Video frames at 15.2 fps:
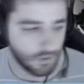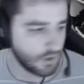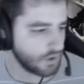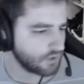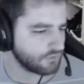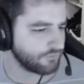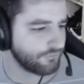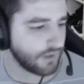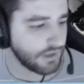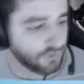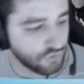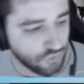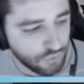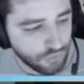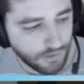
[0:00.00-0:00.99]
So finally,
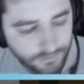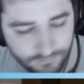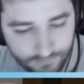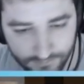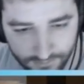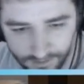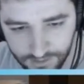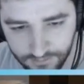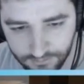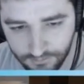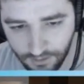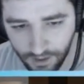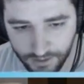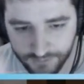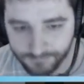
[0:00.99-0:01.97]
should I send
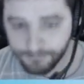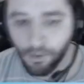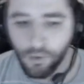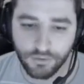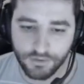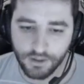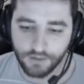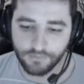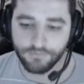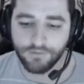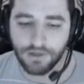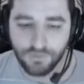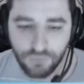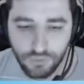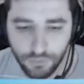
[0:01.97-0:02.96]
a smoke there? Finally,
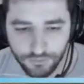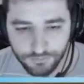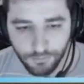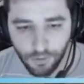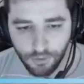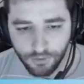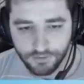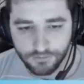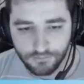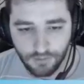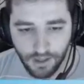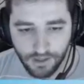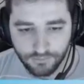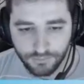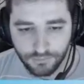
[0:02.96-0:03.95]
should we smoke it
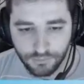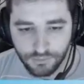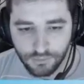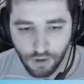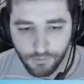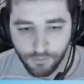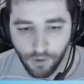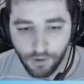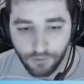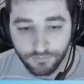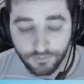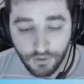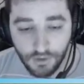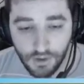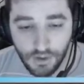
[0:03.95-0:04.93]
as we do in normal rounds?
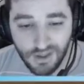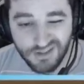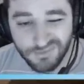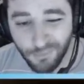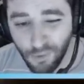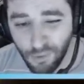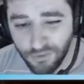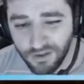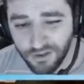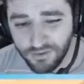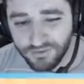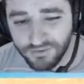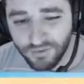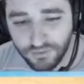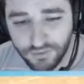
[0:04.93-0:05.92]
Smoking here is
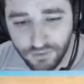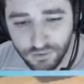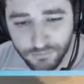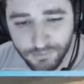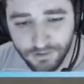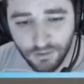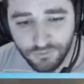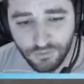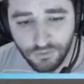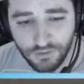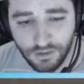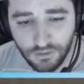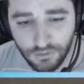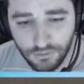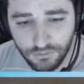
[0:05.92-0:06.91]
not good because you're gonna
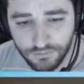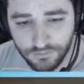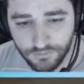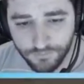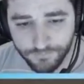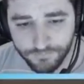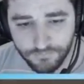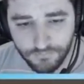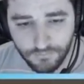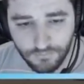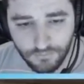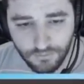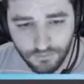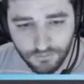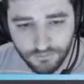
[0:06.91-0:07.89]
lose
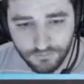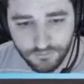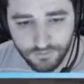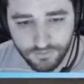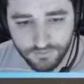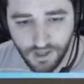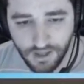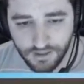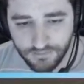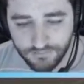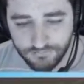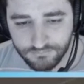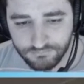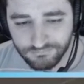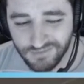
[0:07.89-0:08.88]
this guy.
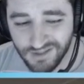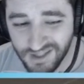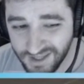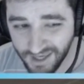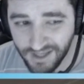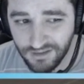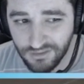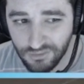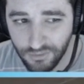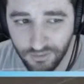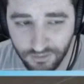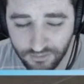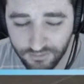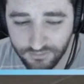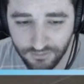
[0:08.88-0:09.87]
He can't do
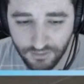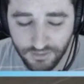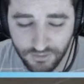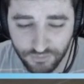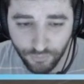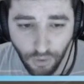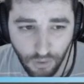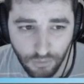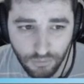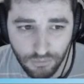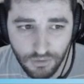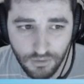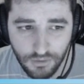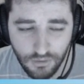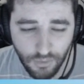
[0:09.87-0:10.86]
his role
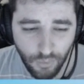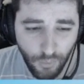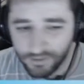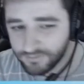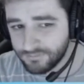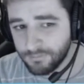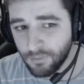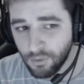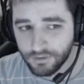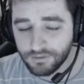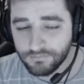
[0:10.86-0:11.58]
when it's smoked.